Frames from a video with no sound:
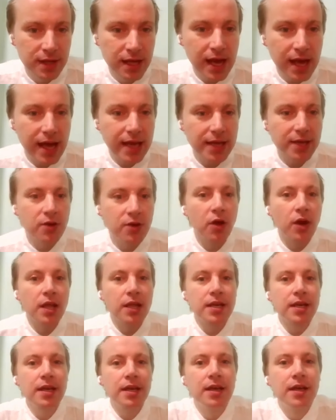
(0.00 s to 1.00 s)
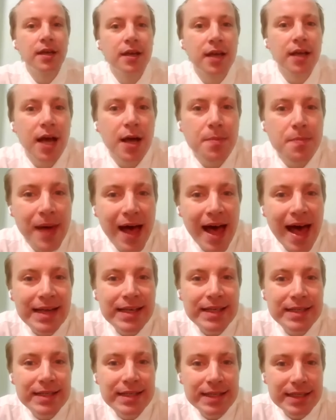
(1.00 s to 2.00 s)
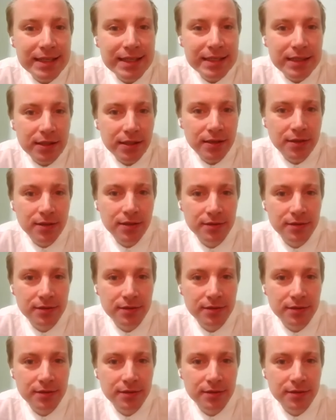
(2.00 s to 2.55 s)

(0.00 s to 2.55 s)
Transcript: I call it a bad deal.